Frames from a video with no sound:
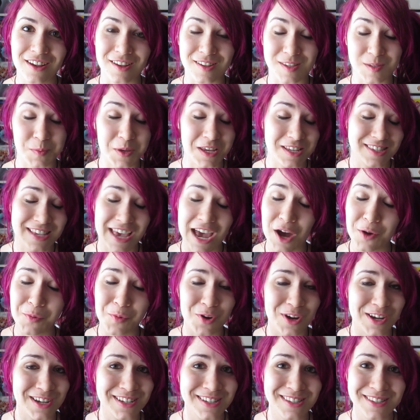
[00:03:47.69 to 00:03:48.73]
uh, space
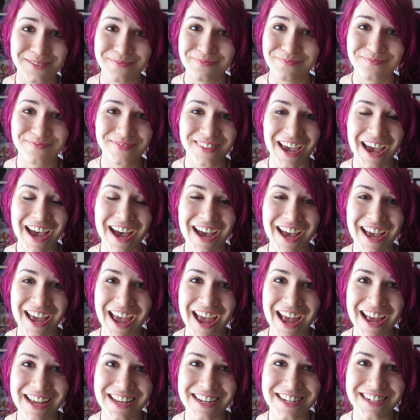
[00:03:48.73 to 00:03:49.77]
cowboys, uh,
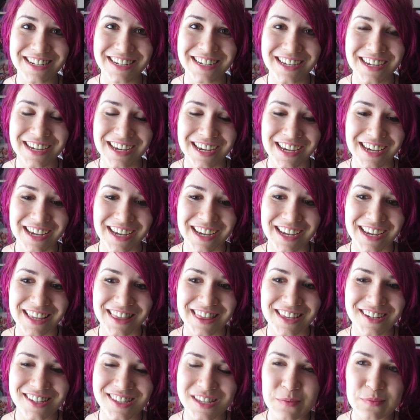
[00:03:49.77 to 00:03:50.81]
and
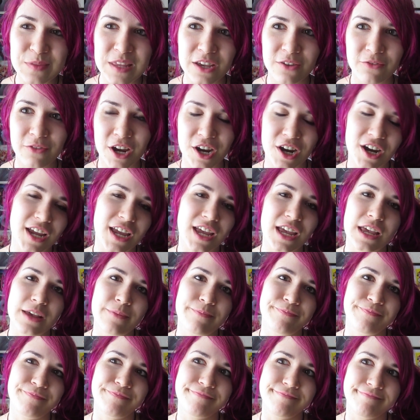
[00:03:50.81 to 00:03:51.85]
there's something very
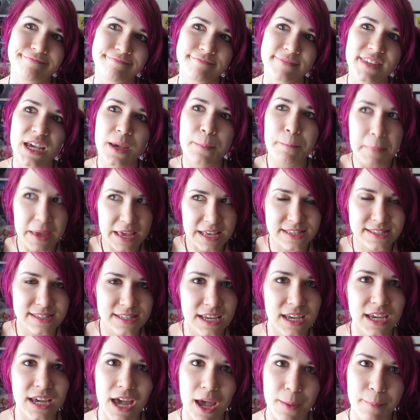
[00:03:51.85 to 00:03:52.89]

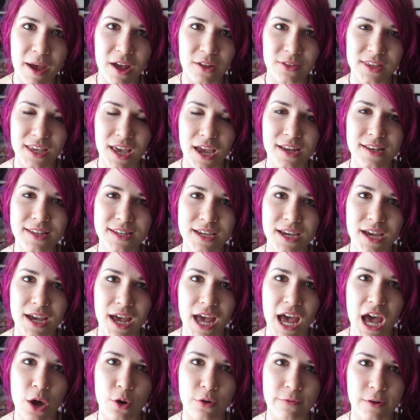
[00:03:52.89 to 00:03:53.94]
basic about the idea.
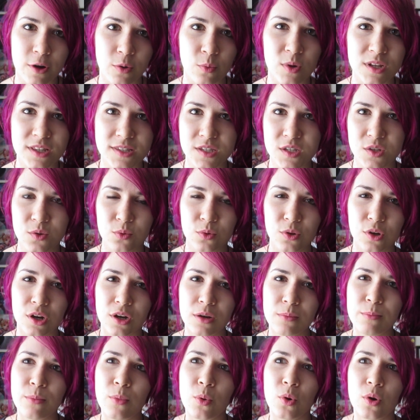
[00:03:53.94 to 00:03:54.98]
However, once you
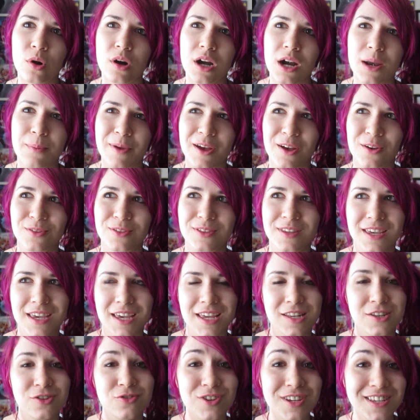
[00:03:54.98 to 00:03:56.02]
learn more about the
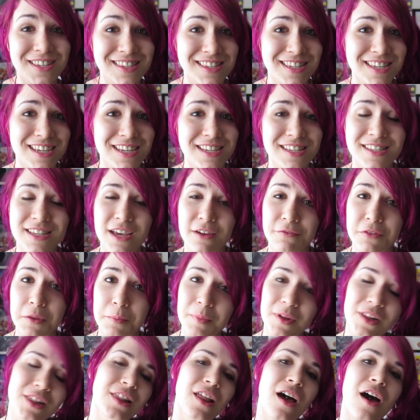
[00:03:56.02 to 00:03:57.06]
intricacies of the
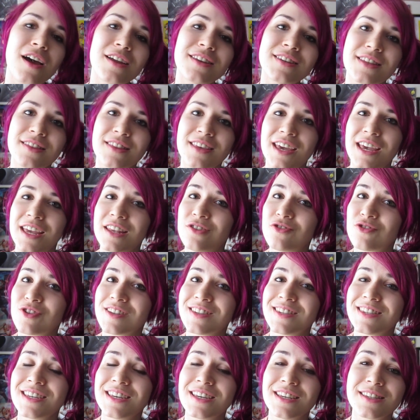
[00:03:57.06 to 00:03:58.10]
plot and the
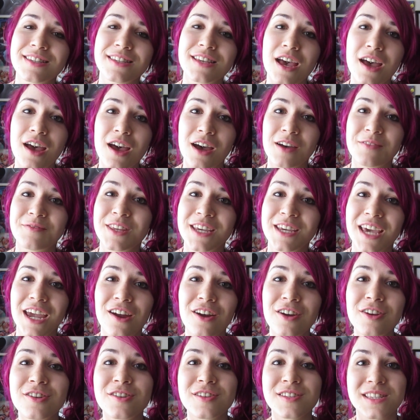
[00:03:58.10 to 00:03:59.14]
intricacies of the
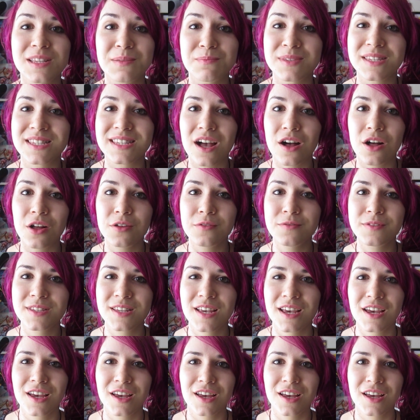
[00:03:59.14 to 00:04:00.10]
characters themselves,